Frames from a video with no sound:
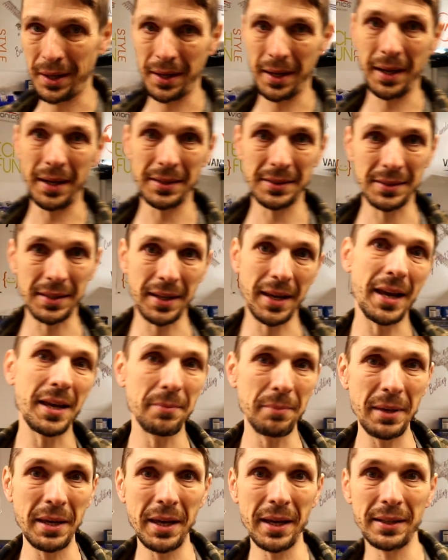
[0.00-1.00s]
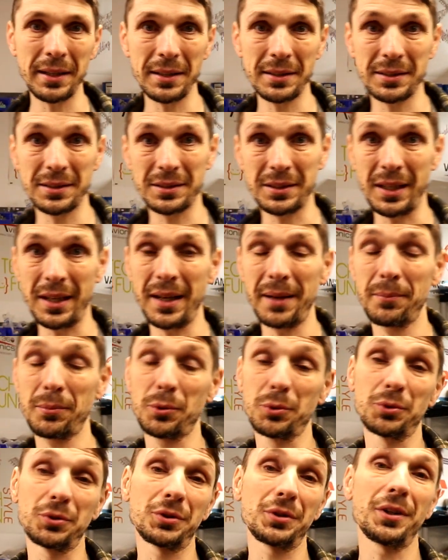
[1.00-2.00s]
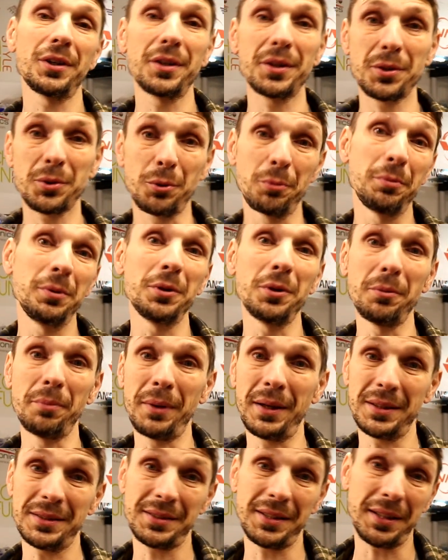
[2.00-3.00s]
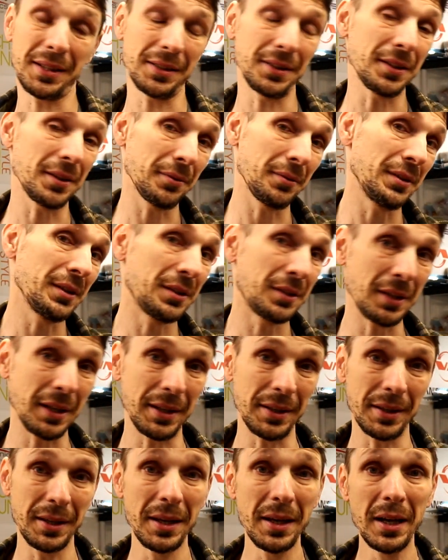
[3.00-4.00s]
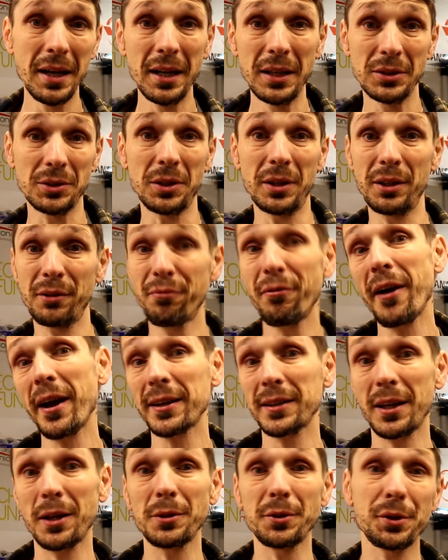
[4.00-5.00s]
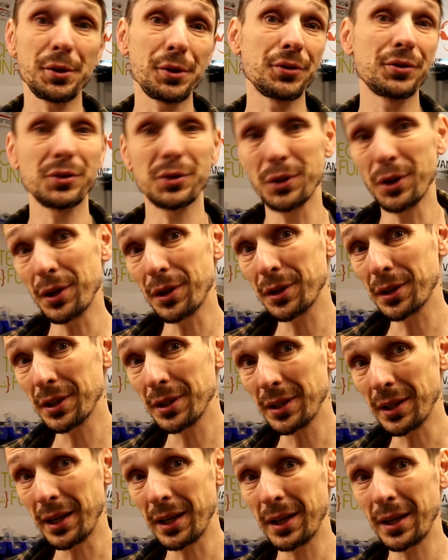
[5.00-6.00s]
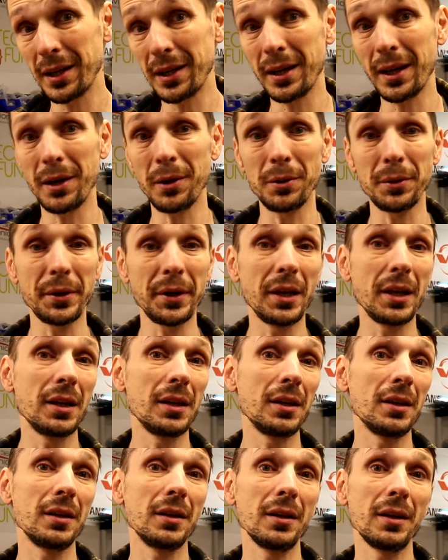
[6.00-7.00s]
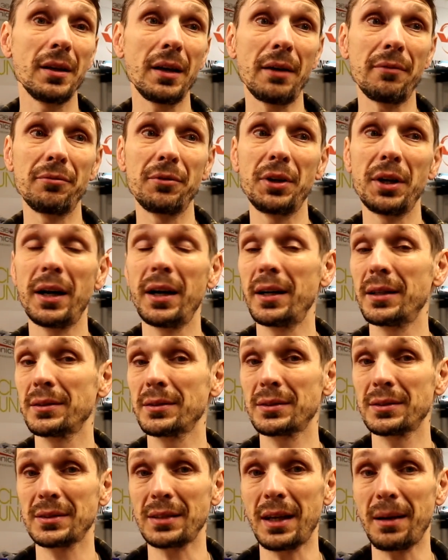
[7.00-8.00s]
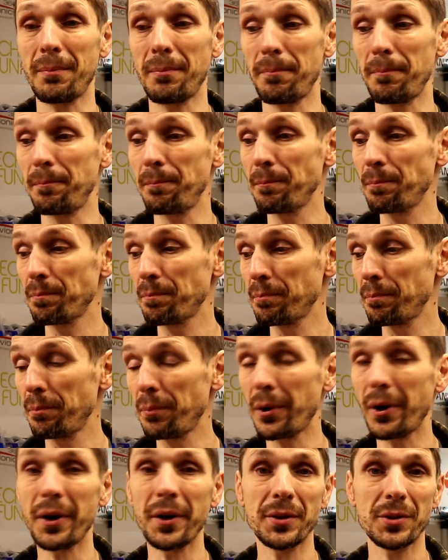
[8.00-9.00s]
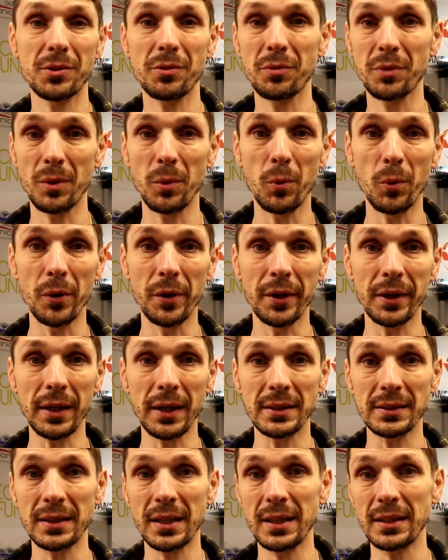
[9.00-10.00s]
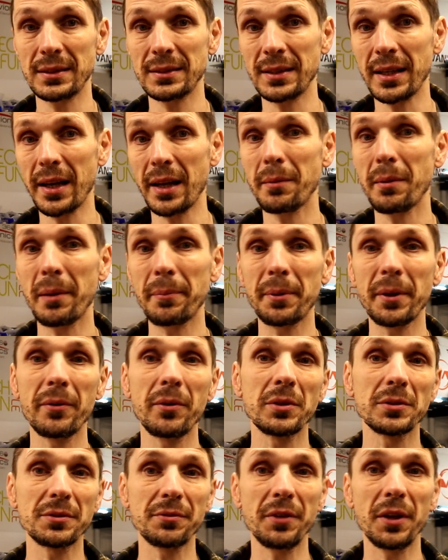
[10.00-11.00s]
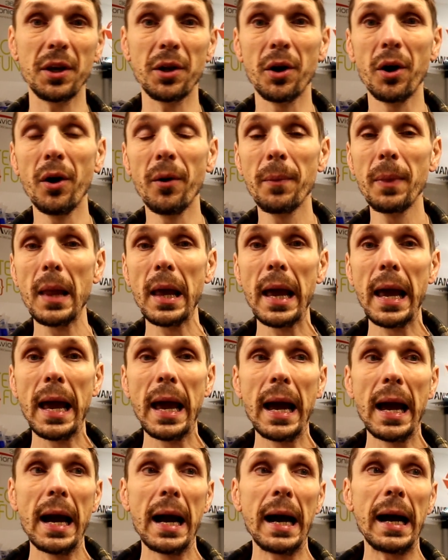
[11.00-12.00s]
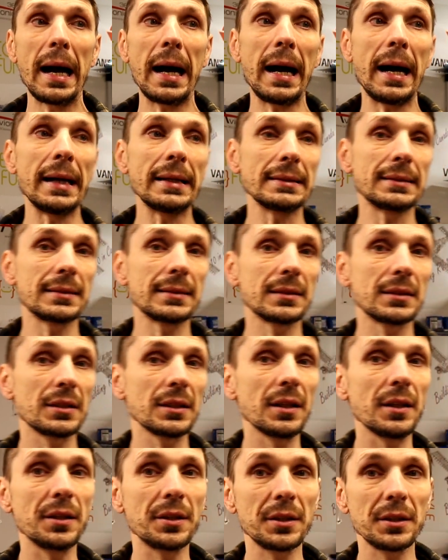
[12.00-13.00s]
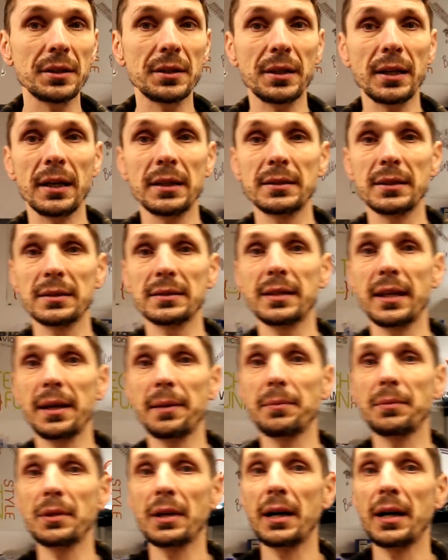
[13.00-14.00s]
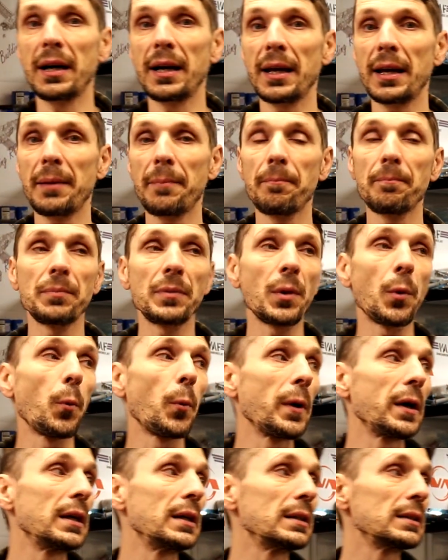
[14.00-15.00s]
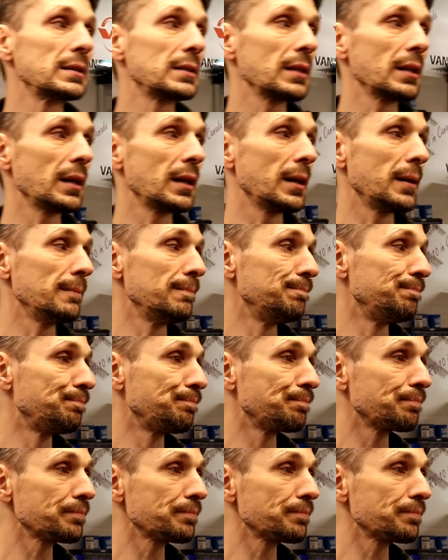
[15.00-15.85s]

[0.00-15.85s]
it's again me and it's time to start to build my second RV10. So in fact I already started and I already have done some parts of the work. As I said in my previous video, I started at the same time with all